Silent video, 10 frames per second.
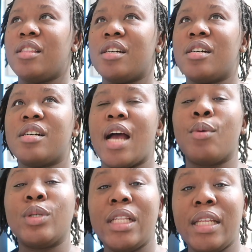I
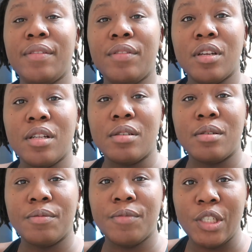would leave
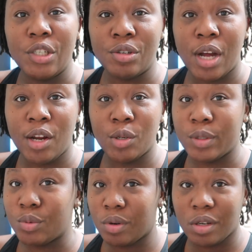the video I
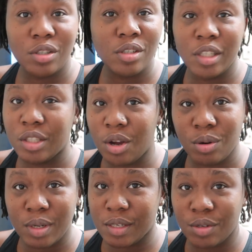always watch. It's
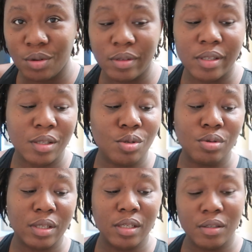always
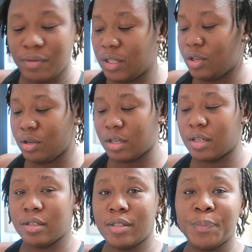Tosin's video
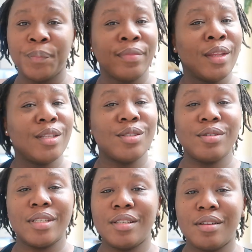because
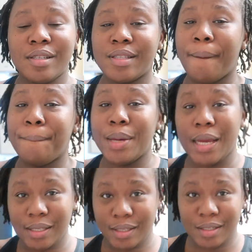Tosin does the
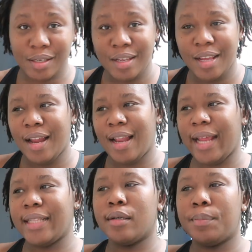best.
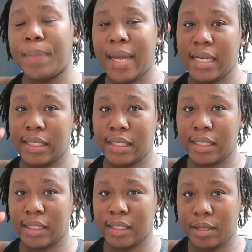Like the
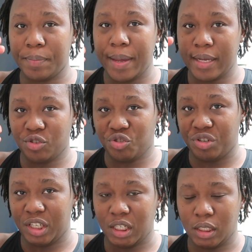
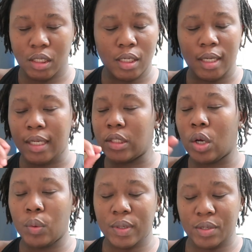pastry is
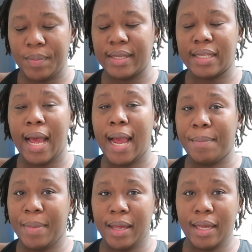always the best. I
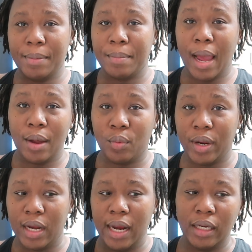make it my
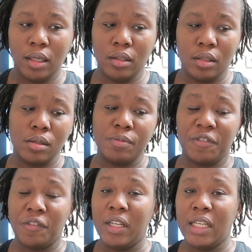way, like the
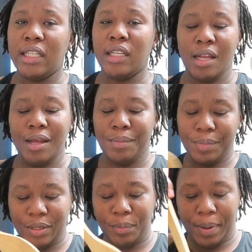filling,
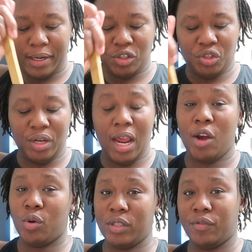but the pastry I
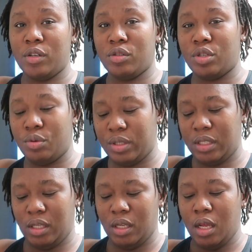always follow
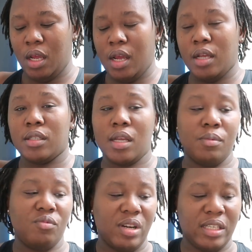Tosin's
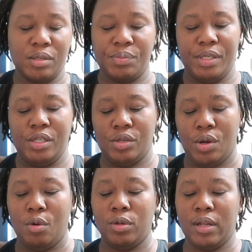recipe. So
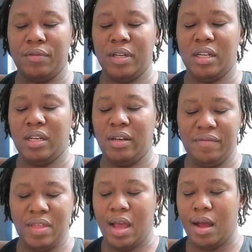I will definitely
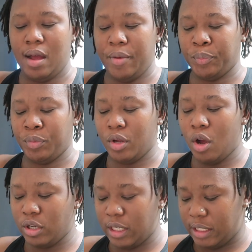leave that
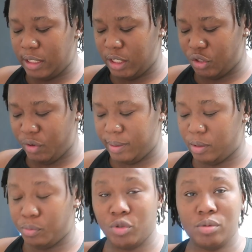under the
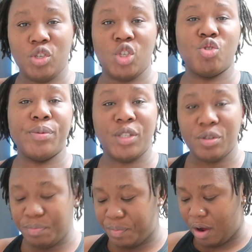
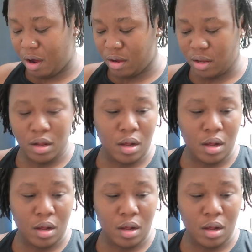description bar.